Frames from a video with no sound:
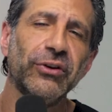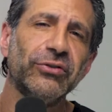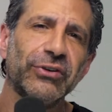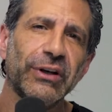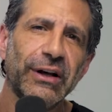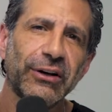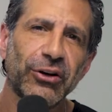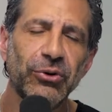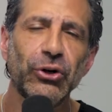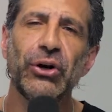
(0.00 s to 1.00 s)
this
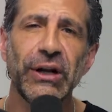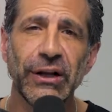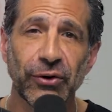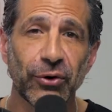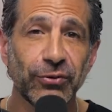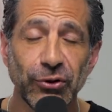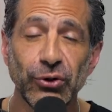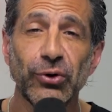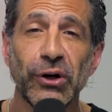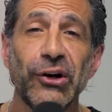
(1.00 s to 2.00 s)
community and those of
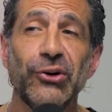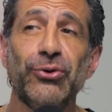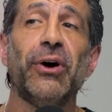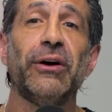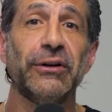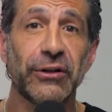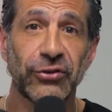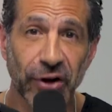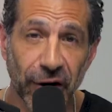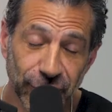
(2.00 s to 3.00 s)
you who are going to
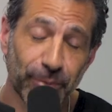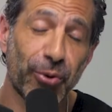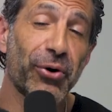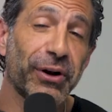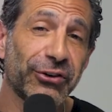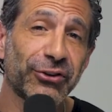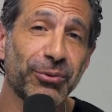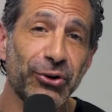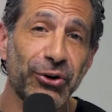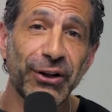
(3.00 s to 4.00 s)
start supporting this
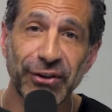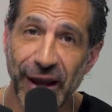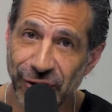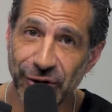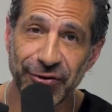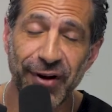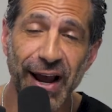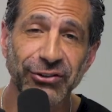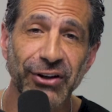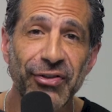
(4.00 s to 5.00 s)
community. Thank you in
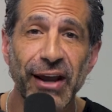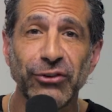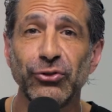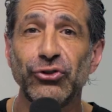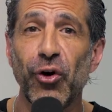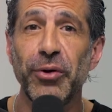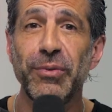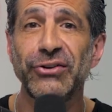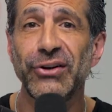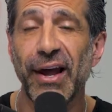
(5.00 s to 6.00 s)
advance. And thanks for joining
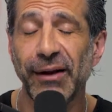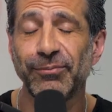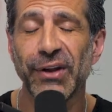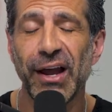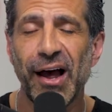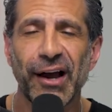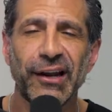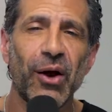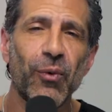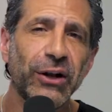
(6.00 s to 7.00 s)
me today. I
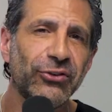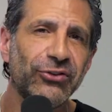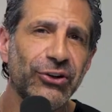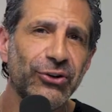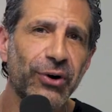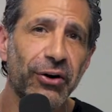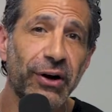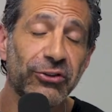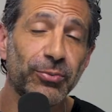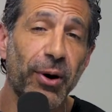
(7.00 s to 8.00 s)
can't wait to see you on our
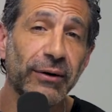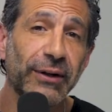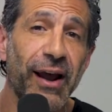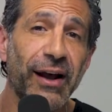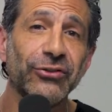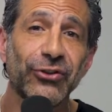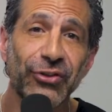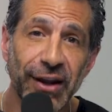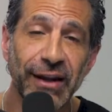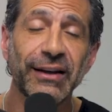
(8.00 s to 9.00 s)
next podcast.
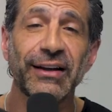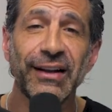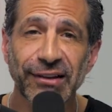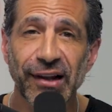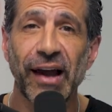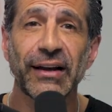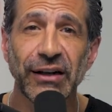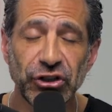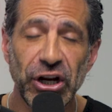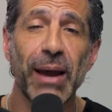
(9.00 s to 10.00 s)
Think Like
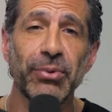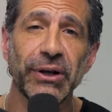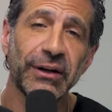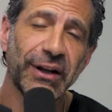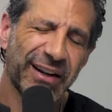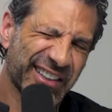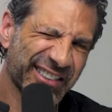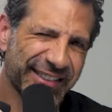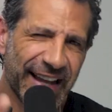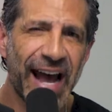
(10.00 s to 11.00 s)
a Champion,
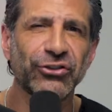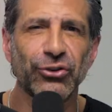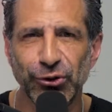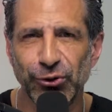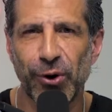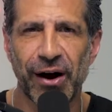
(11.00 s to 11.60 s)
because that's who you